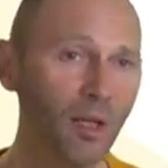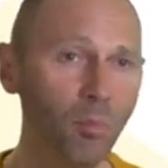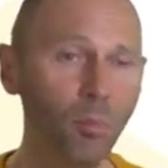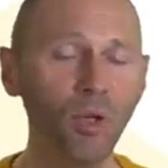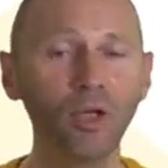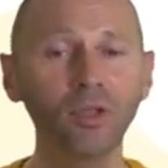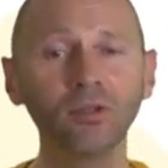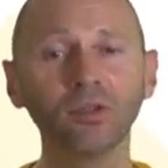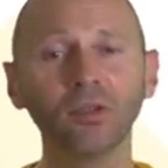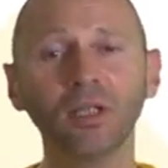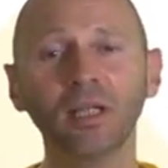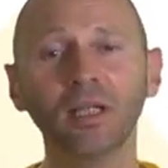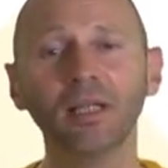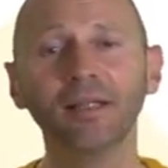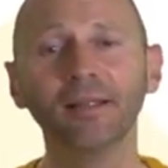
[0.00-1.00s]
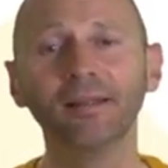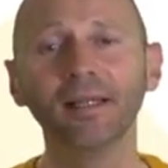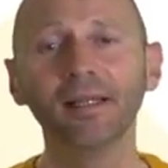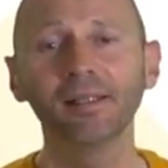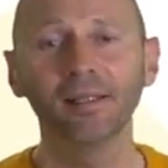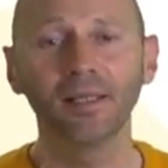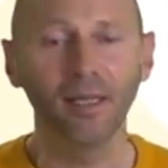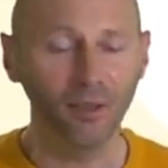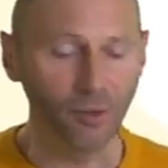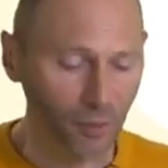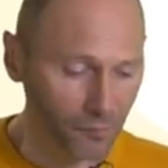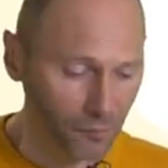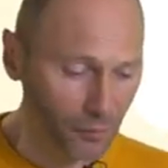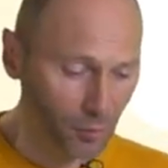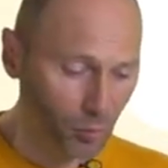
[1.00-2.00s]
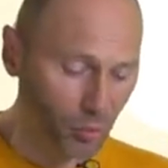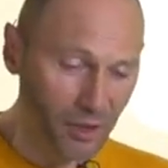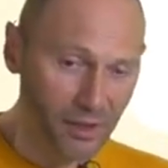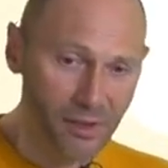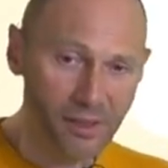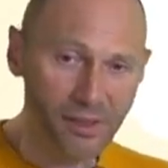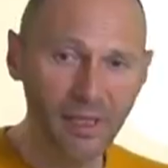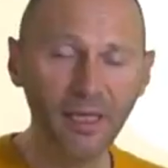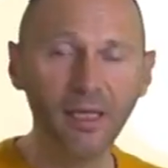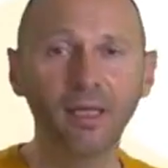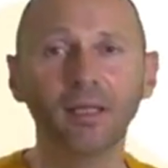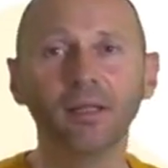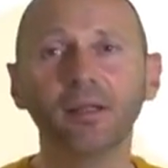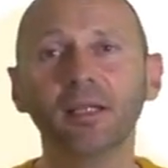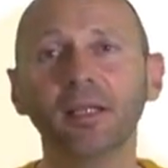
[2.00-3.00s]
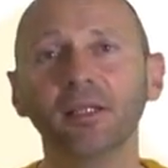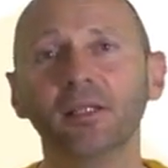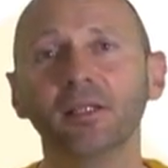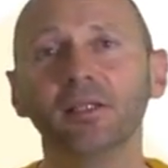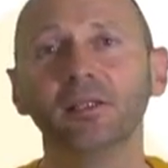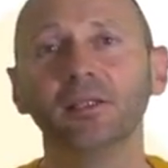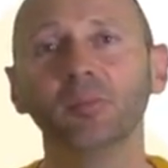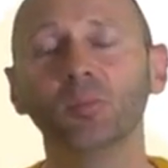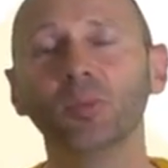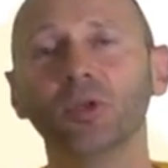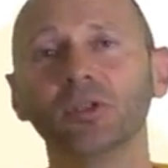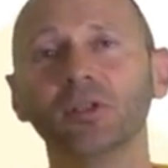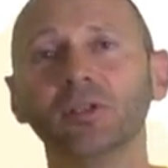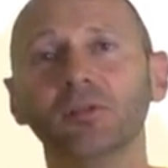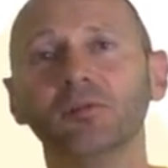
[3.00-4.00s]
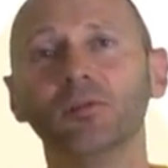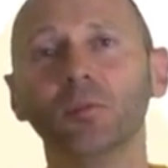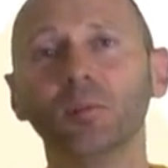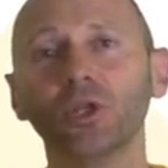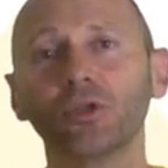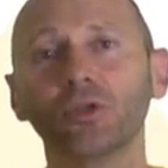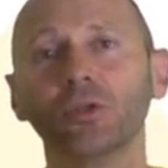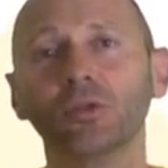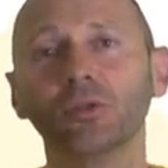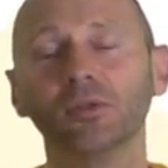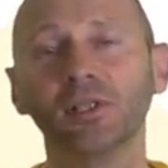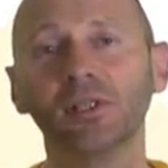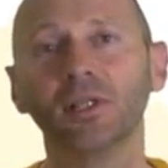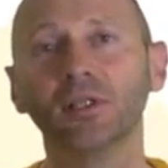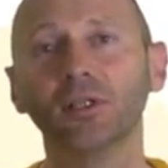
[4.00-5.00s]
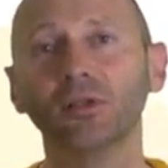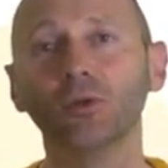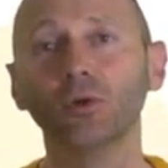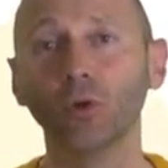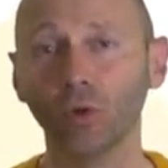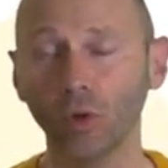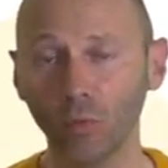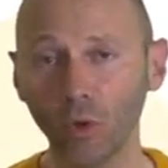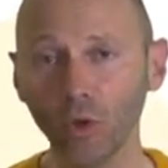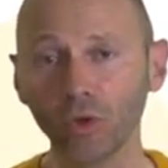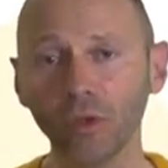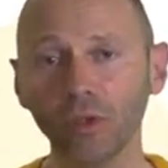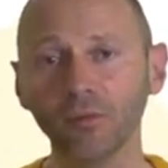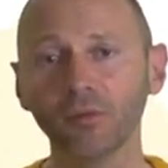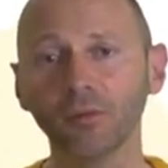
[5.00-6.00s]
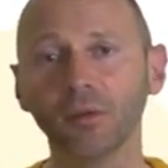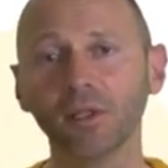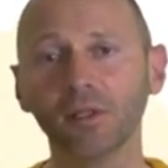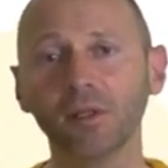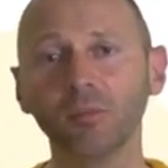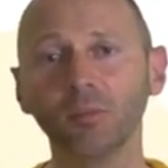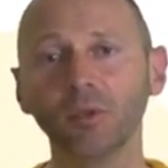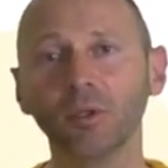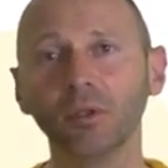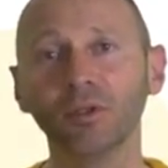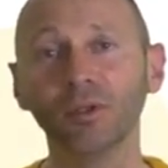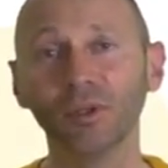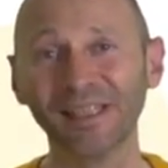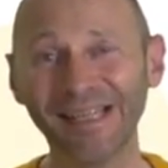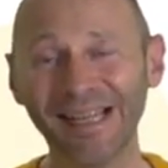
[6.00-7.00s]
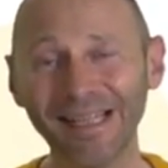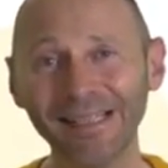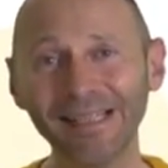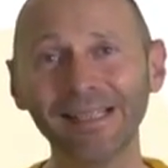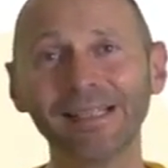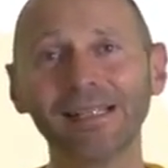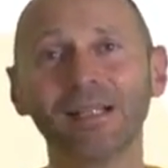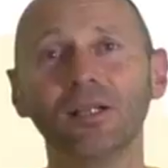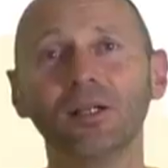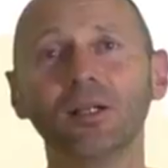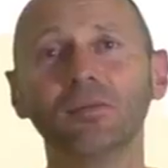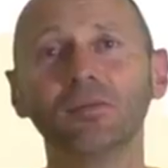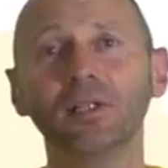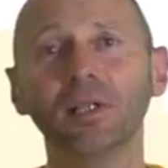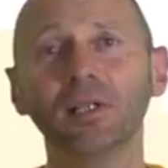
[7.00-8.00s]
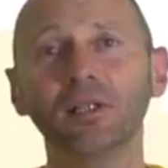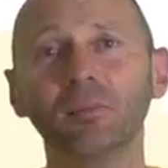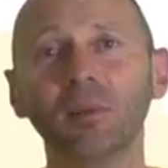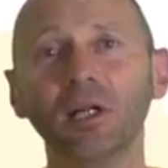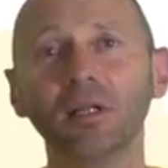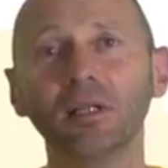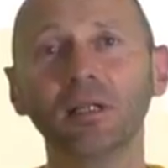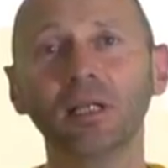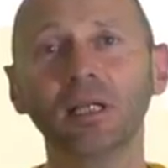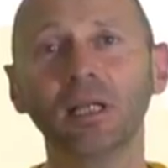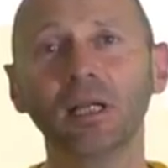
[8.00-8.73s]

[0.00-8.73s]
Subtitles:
But these kind of footprints, they yield important information concerning the locomotion, for example, the size of the animal,